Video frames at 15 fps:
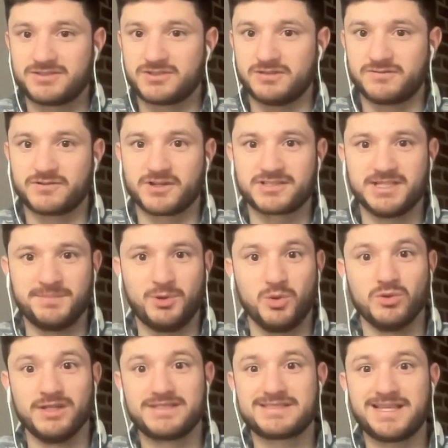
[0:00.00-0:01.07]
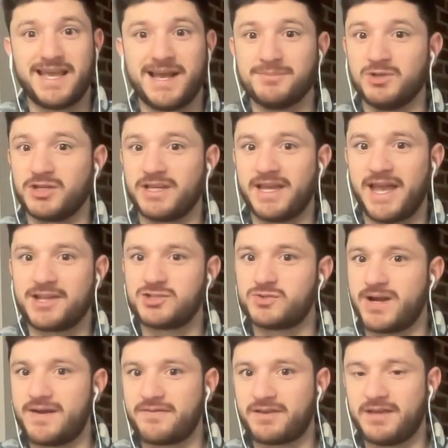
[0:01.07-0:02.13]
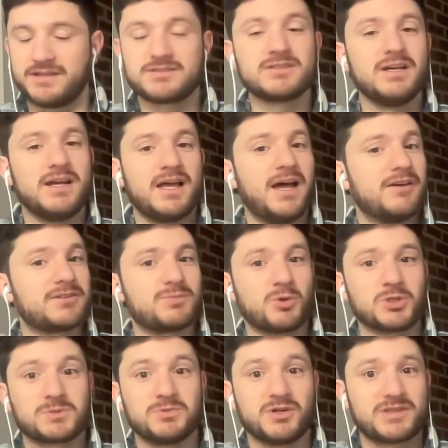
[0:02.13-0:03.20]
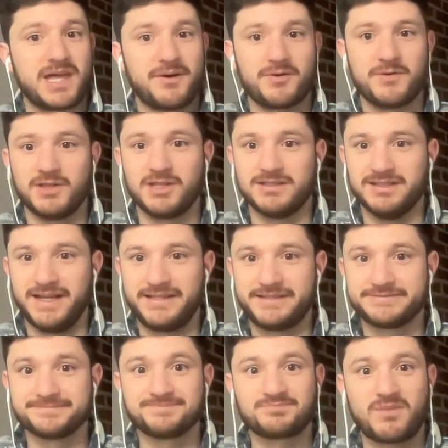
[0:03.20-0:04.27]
So for example, let's say I'm looking at DraftKings, a sports book that we really like,